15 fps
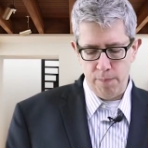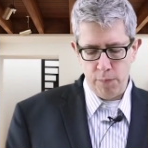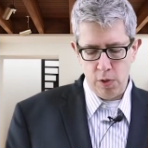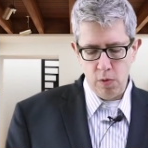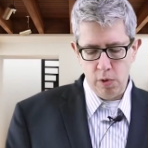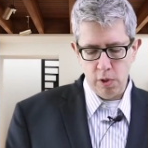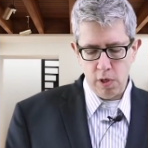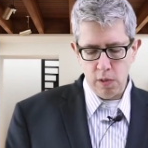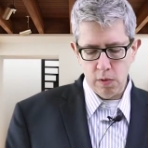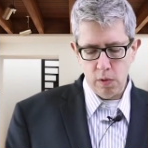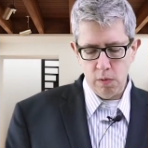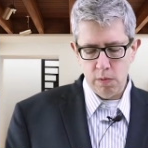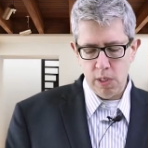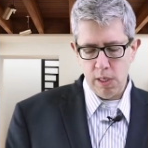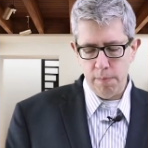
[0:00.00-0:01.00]
You can
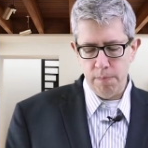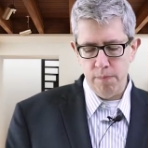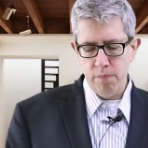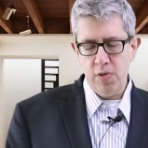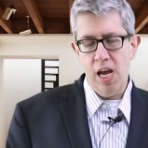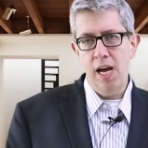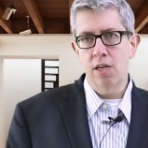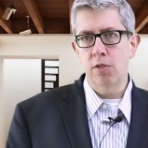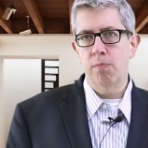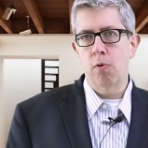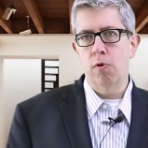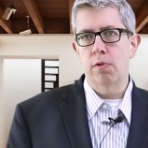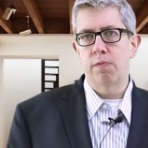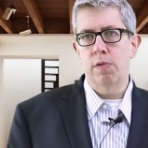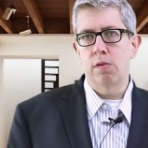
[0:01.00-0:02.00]
also set up
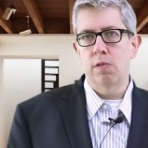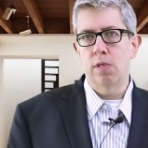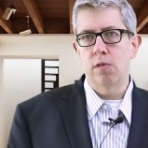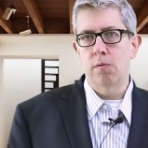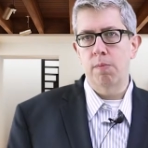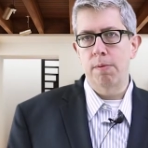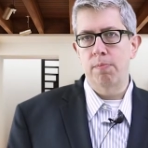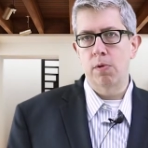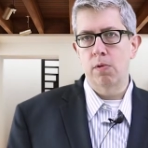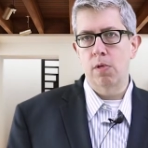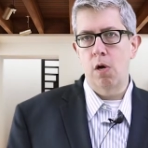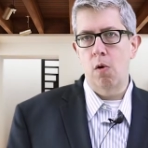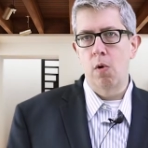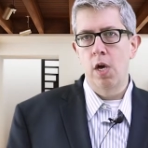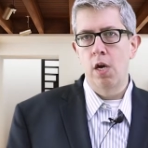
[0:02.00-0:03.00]
dashboards for your salespeople.
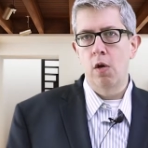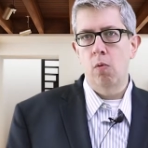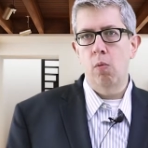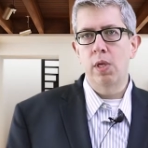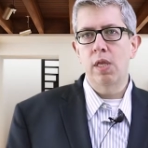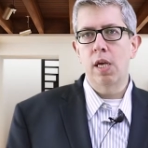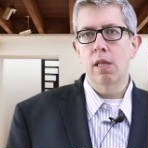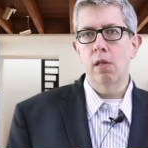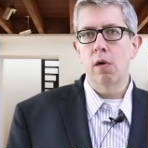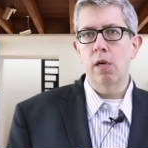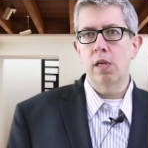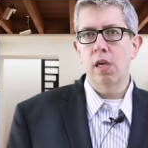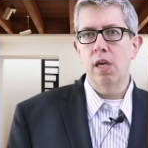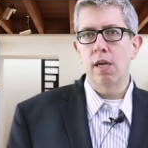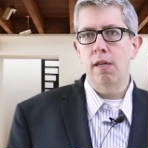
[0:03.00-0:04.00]
So when they
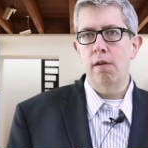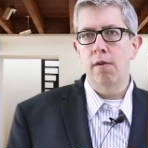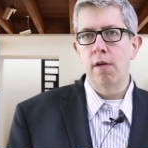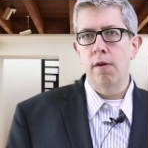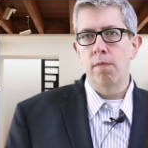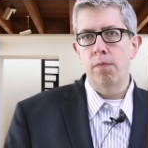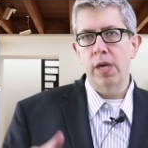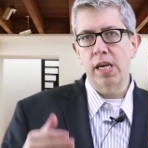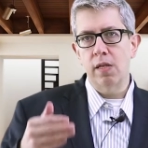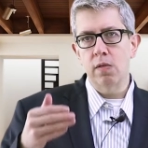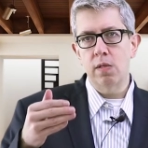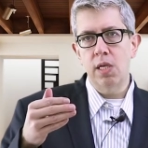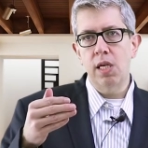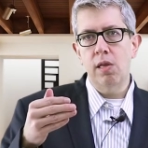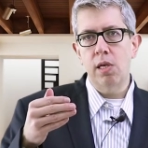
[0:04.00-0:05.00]
log in, they can
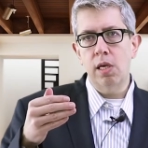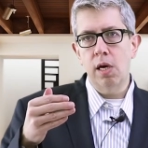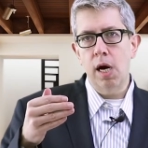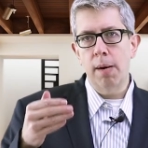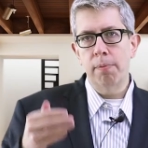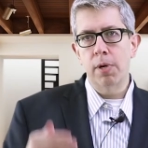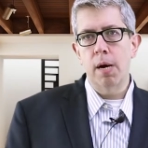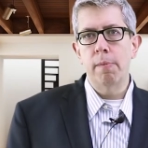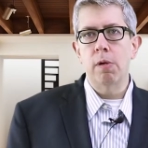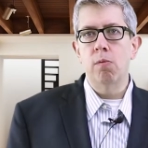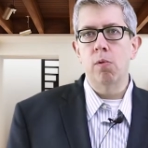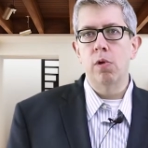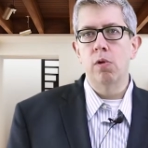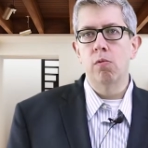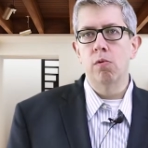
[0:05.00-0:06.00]
see the upcoming
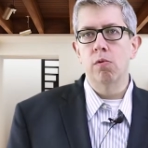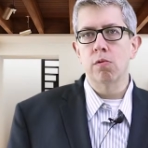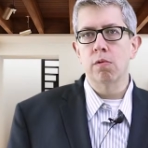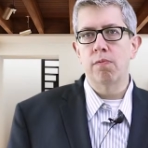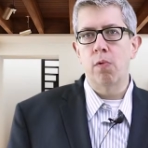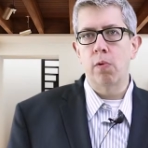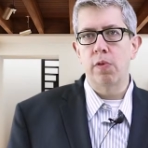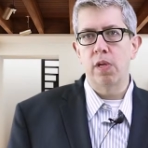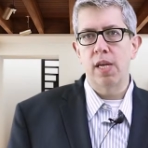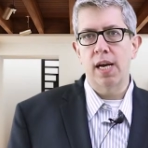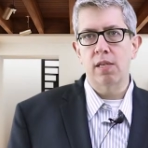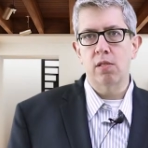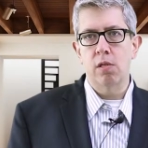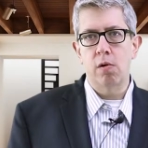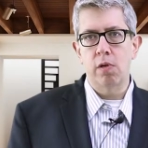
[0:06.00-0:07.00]
renewals for the
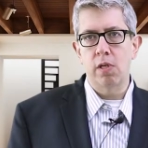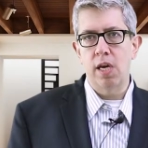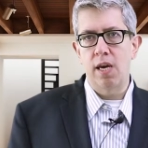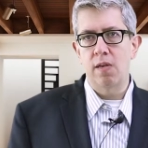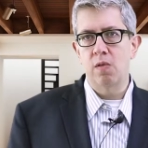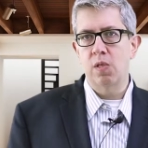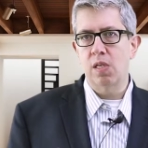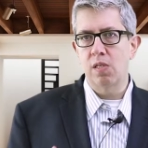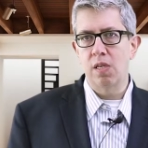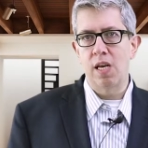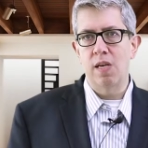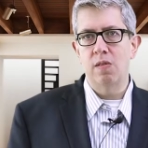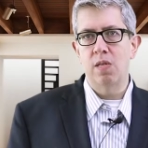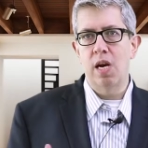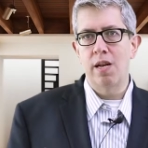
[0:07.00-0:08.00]
next 30 days, 60
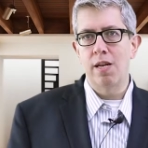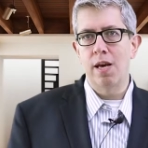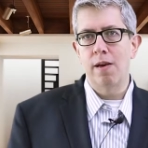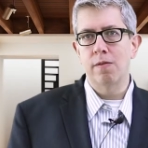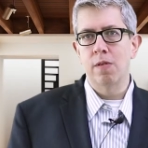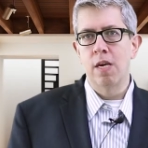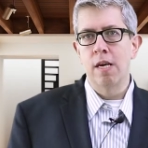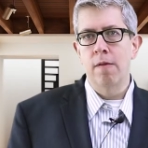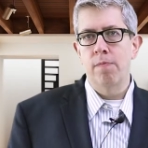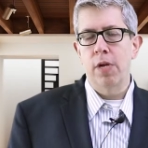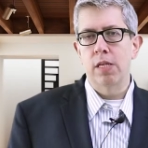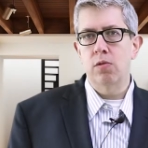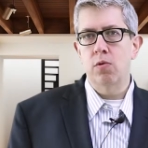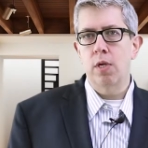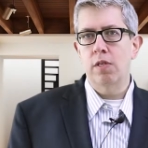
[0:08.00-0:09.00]
days, 90 days.
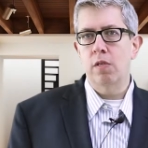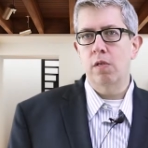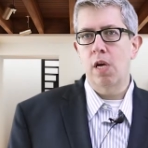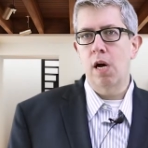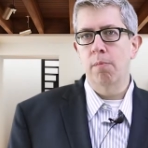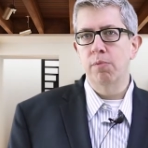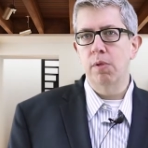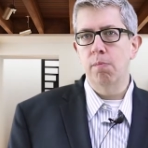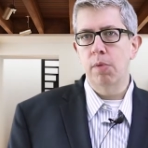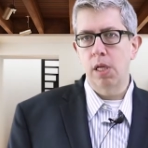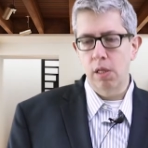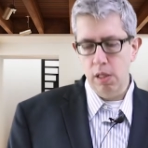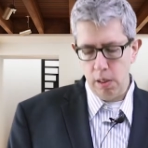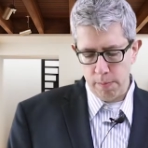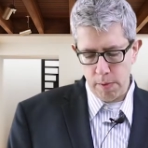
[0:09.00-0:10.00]
And so that just helps them be a
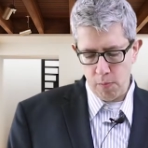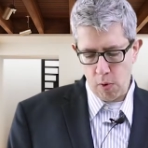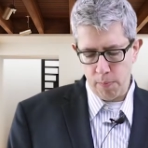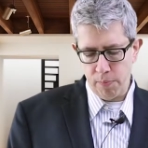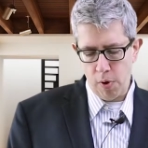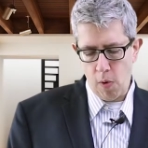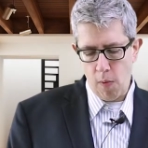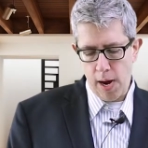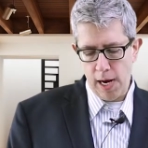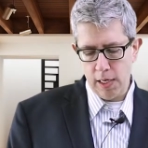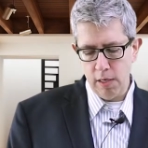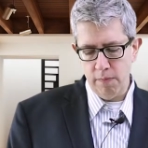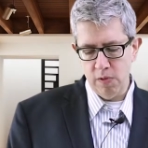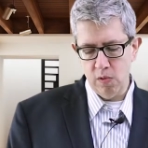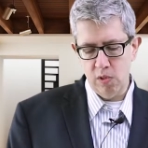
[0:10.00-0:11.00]
little bit more
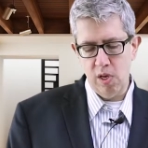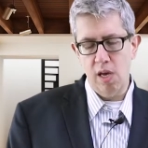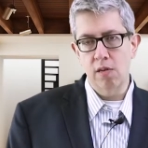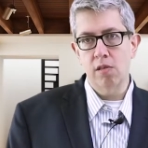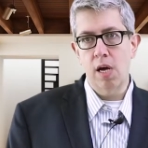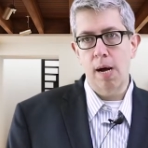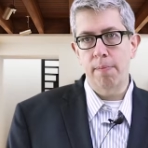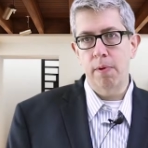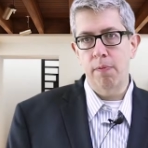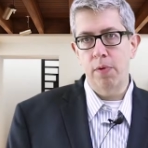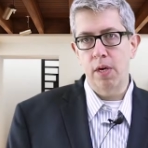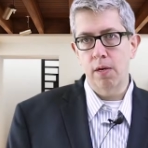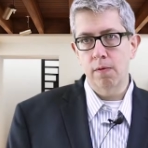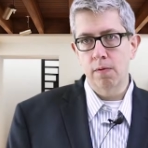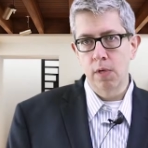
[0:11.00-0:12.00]
proactive and stay on top of
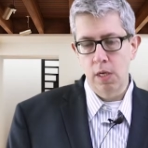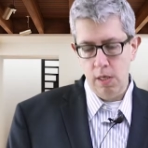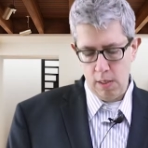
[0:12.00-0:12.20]
things.